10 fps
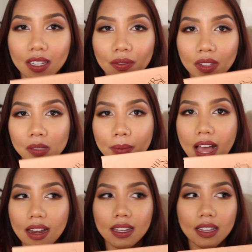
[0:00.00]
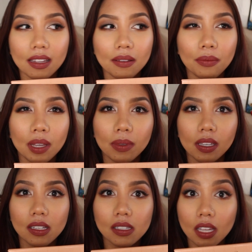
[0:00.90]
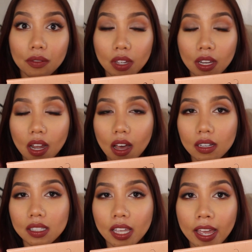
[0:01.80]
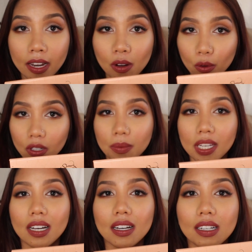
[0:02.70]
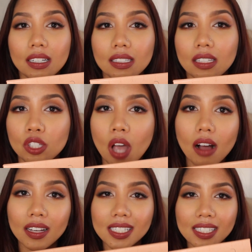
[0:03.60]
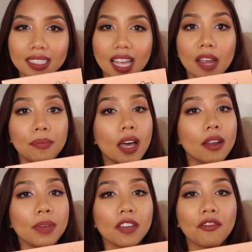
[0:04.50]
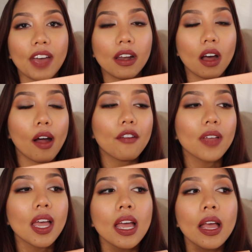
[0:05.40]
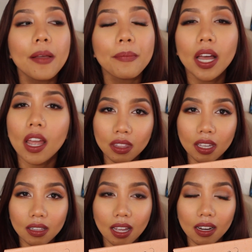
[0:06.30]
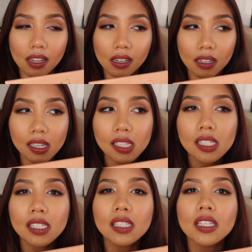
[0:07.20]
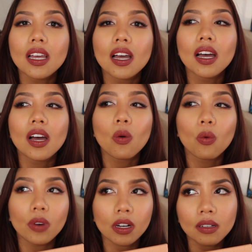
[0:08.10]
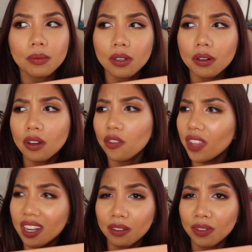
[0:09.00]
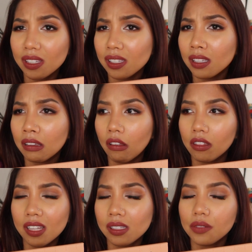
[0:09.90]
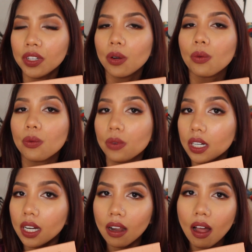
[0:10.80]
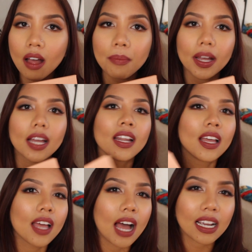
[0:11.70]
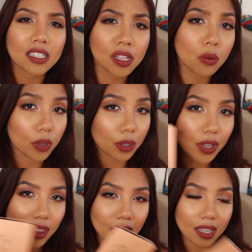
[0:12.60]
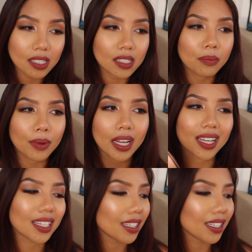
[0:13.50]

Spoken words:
give this palette maybe a 7 out of 10, only because the chalkiness I am not a big fan of, but I think that it is workable, if that's even a word at all. But I can still work with this, but